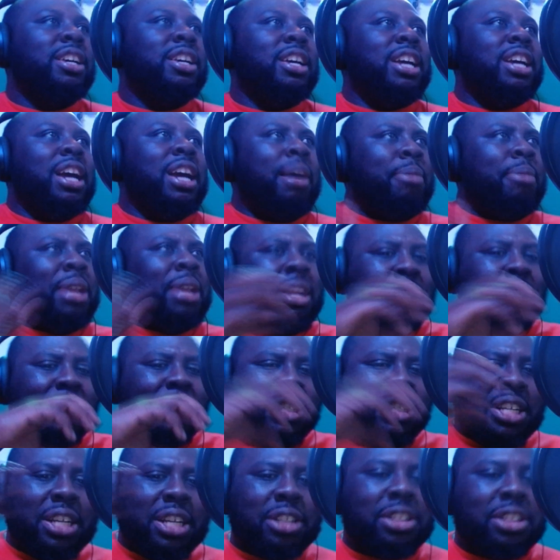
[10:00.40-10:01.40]
I mean,
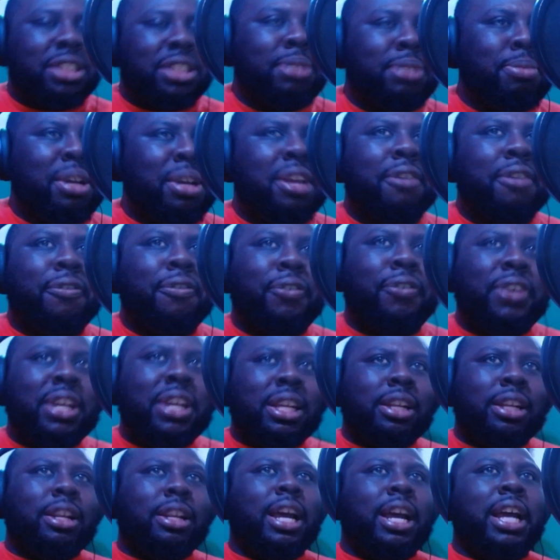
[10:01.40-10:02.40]
everything just make you
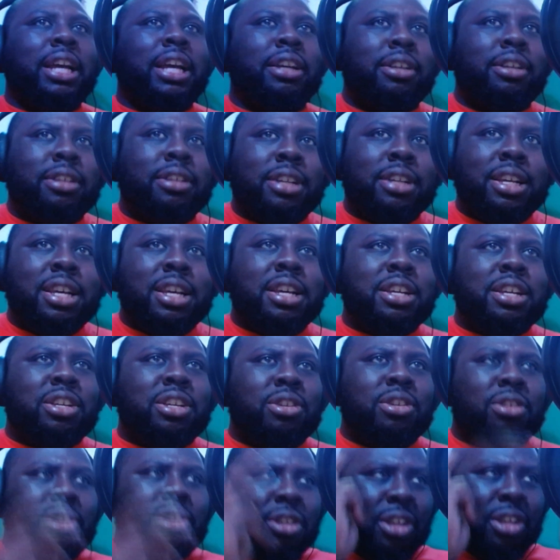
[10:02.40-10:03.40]
feel like,
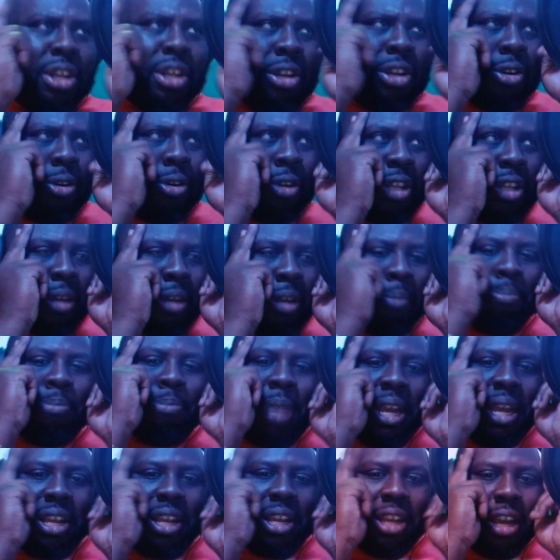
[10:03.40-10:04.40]
you know,
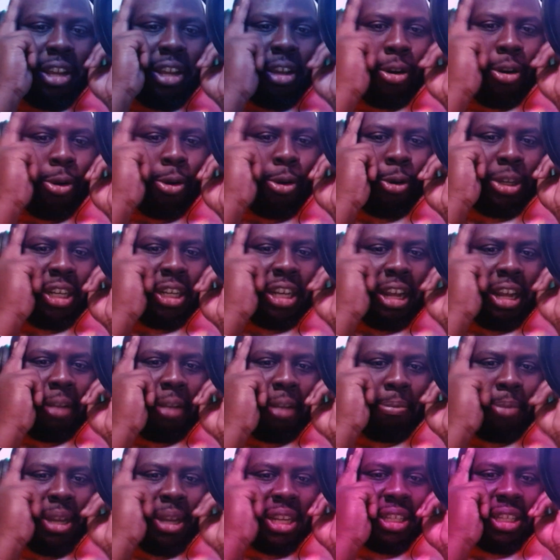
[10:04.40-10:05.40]
you're holding that
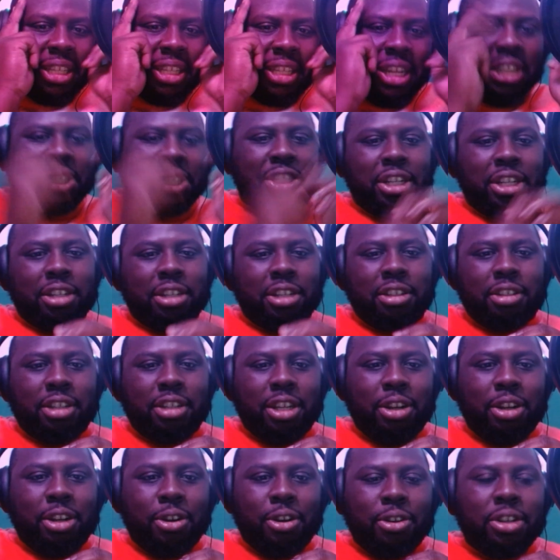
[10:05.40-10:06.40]
meditation, you
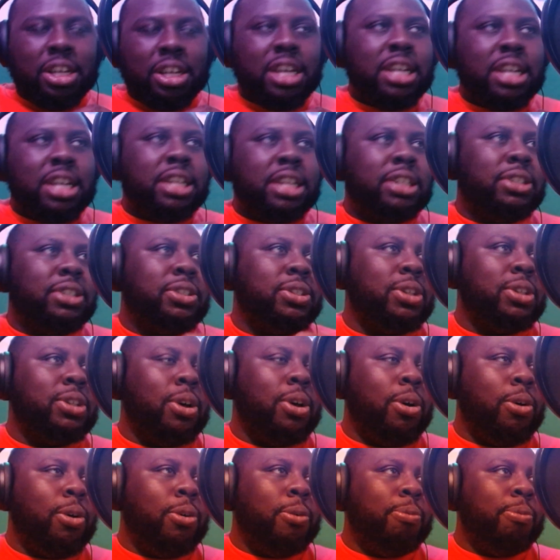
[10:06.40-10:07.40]
know.
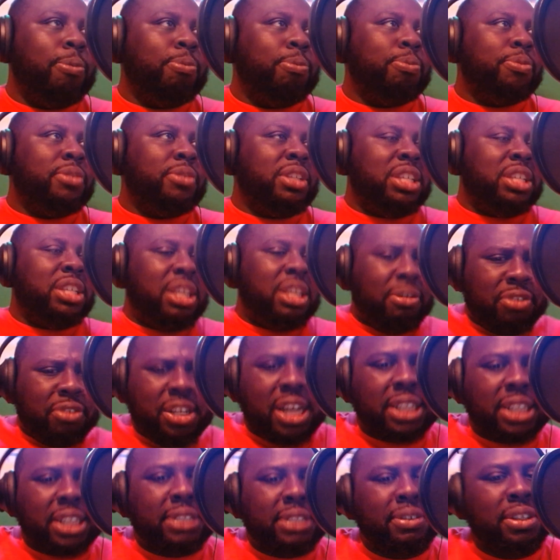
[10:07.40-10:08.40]
So give
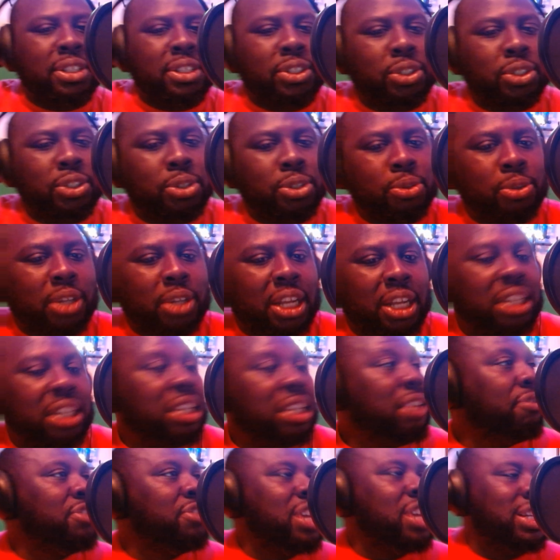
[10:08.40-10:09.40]
thanks for this tune, and
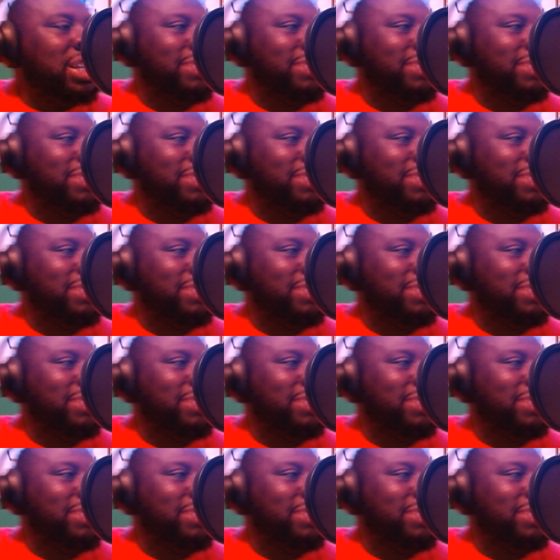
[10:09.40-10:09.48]
give thanks